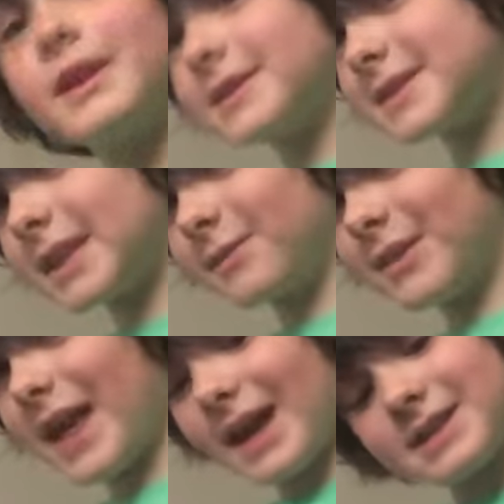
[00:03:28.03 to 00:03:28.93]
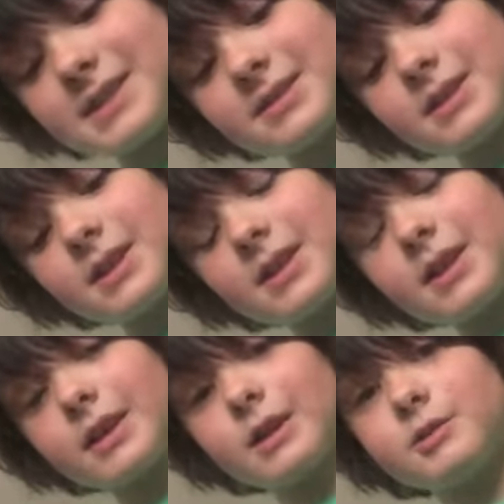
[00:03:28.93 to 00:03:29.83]
Instead of that,
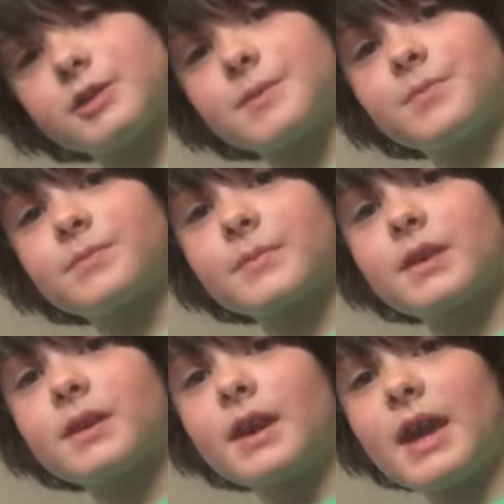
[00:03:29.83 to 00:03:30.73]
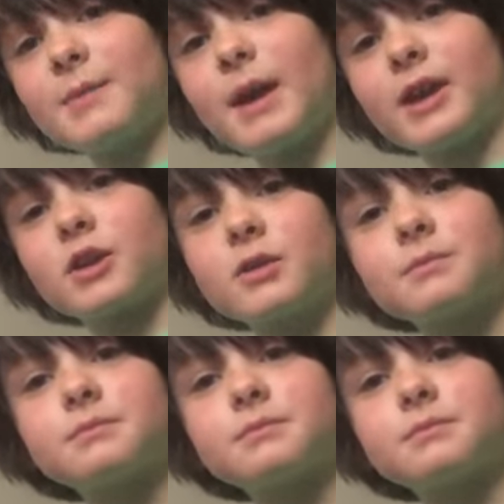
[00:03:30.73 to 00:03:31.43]
it goes A minor,